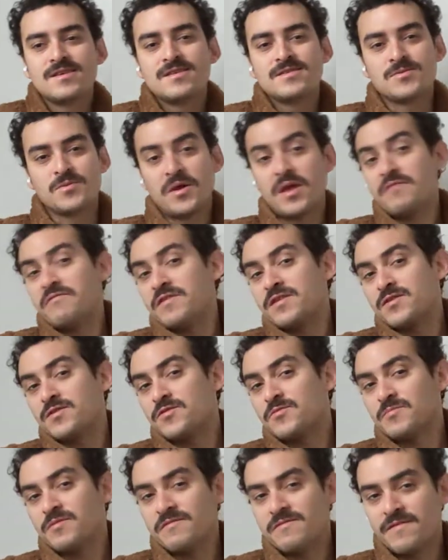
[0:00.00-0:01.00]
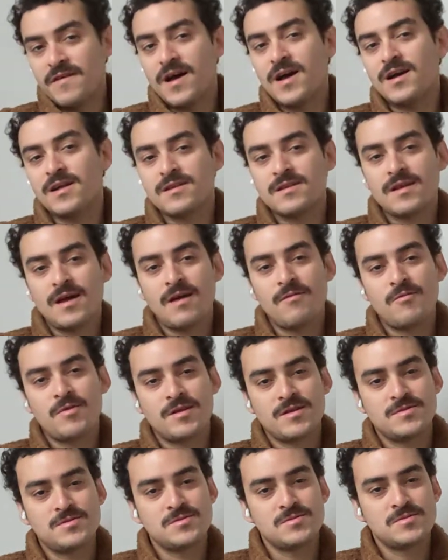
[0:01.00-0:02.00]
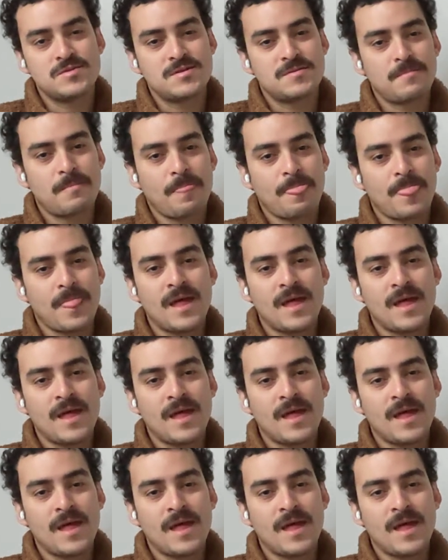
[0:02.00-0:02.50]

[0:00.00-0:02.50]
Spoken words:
So if it could be fun, I want to do it.